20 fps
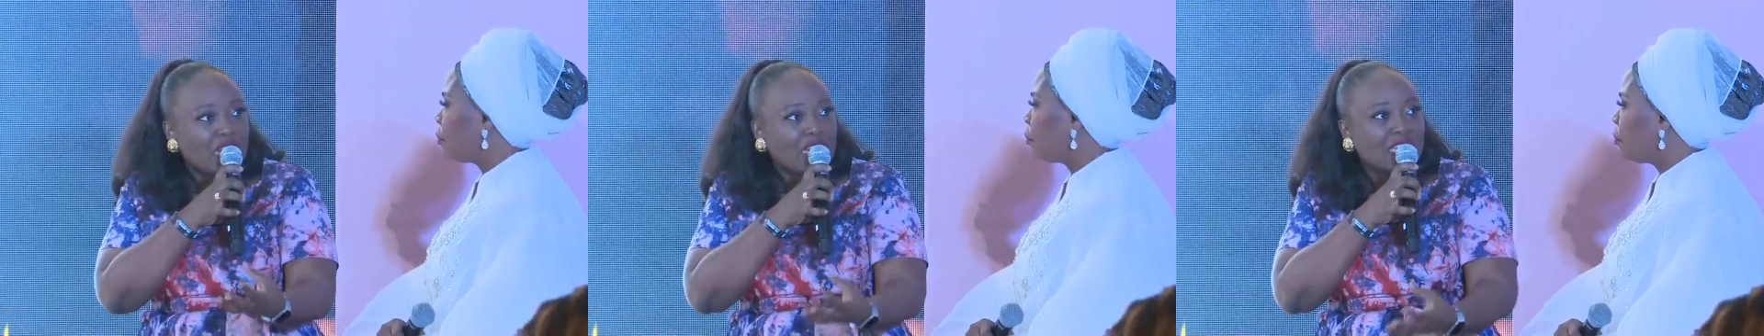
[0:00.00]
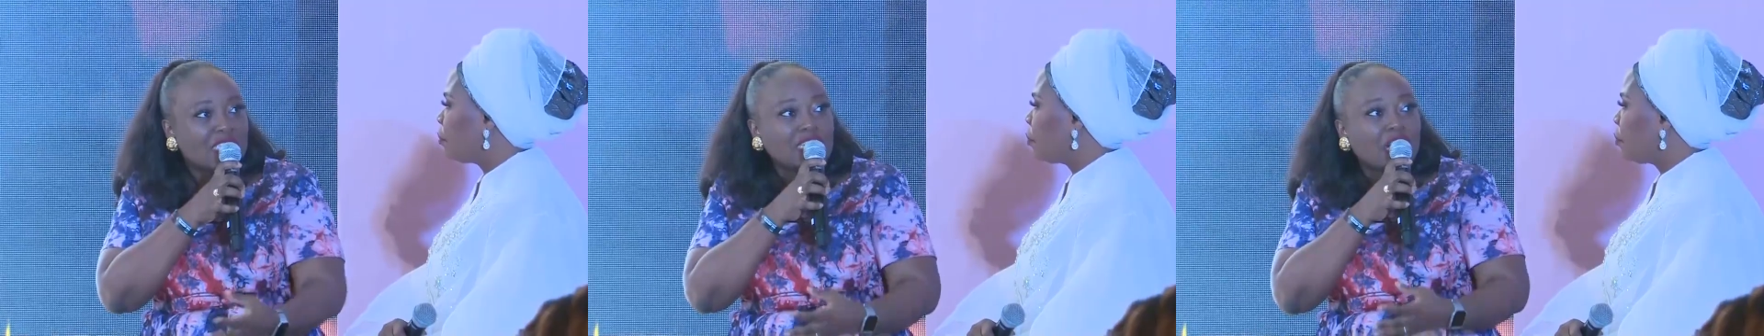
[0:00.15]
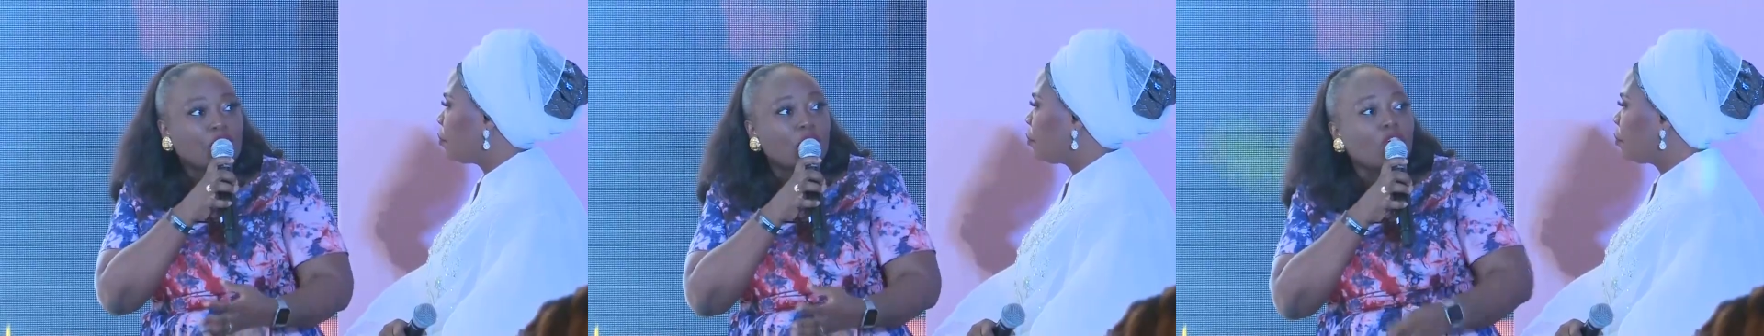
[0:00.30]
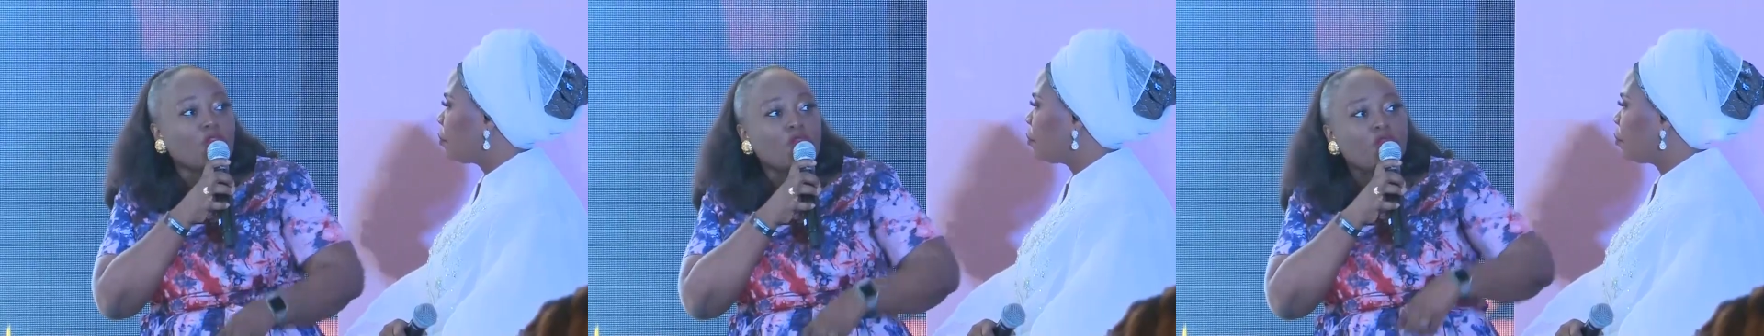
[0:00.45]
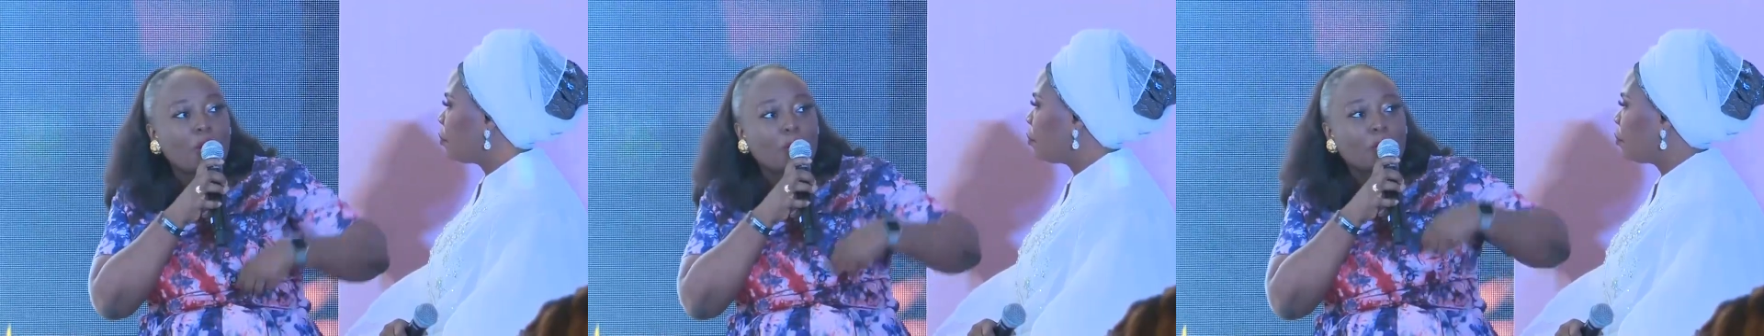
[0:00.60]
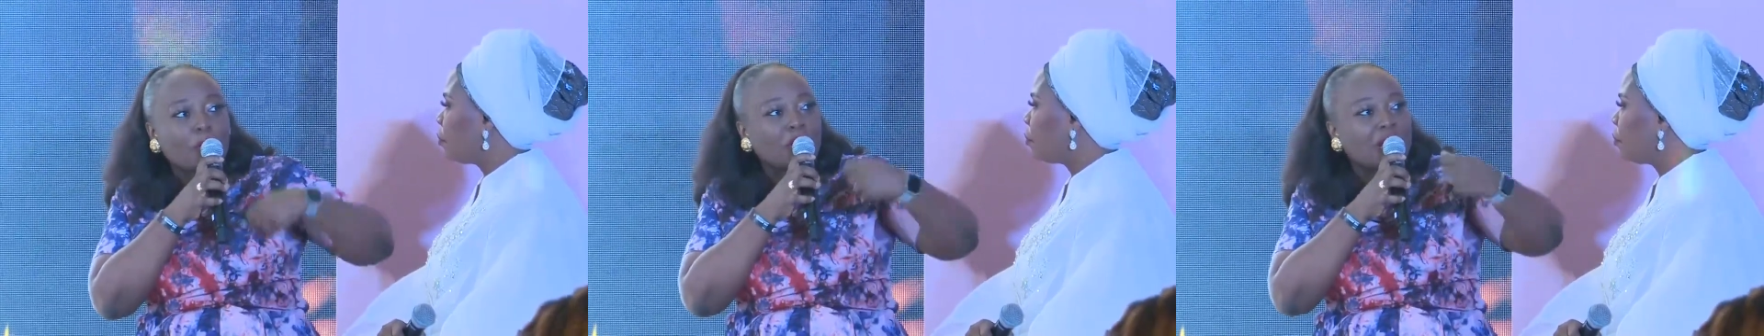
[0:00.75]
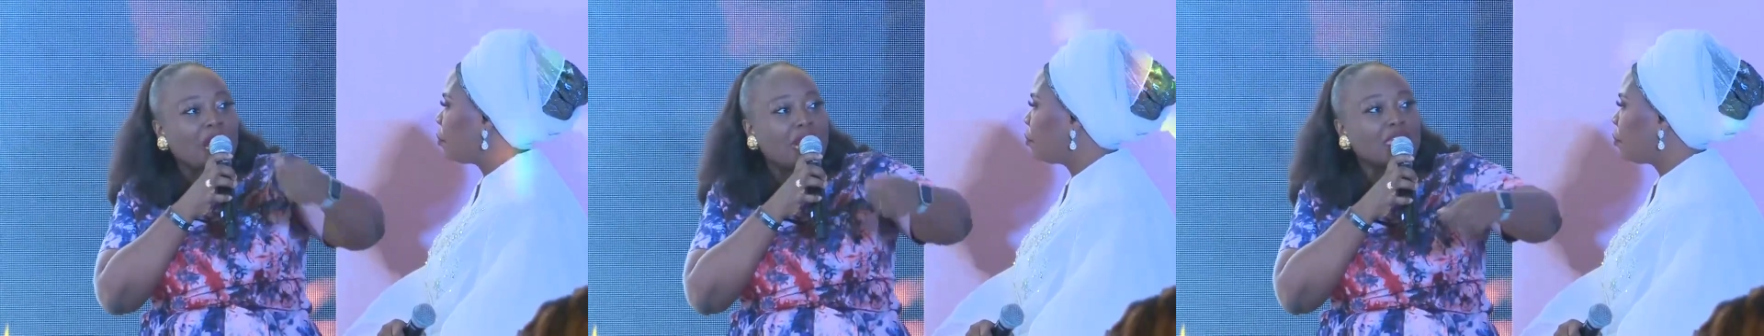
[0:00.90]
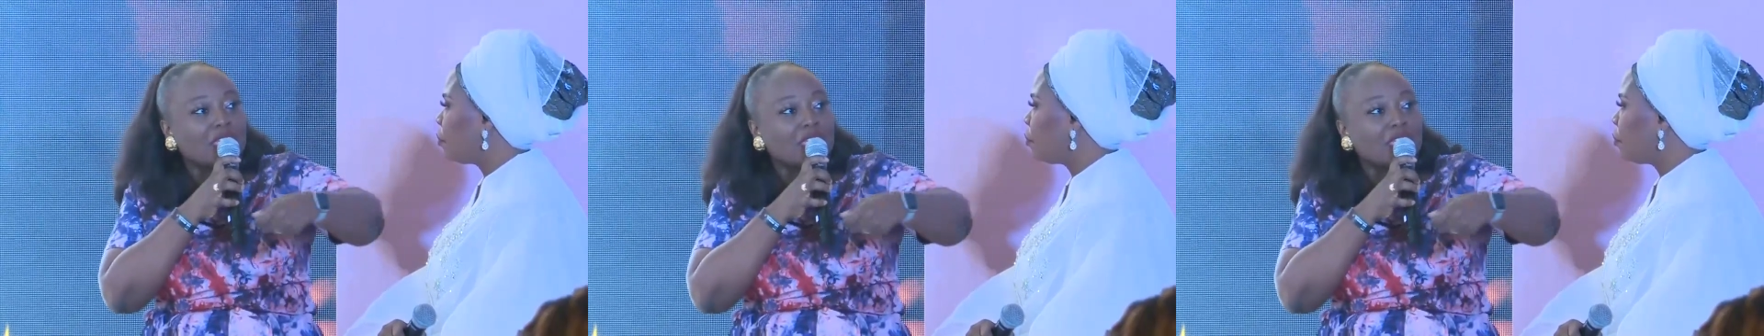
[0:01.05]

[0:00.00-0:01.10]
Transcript: and therapist Dr.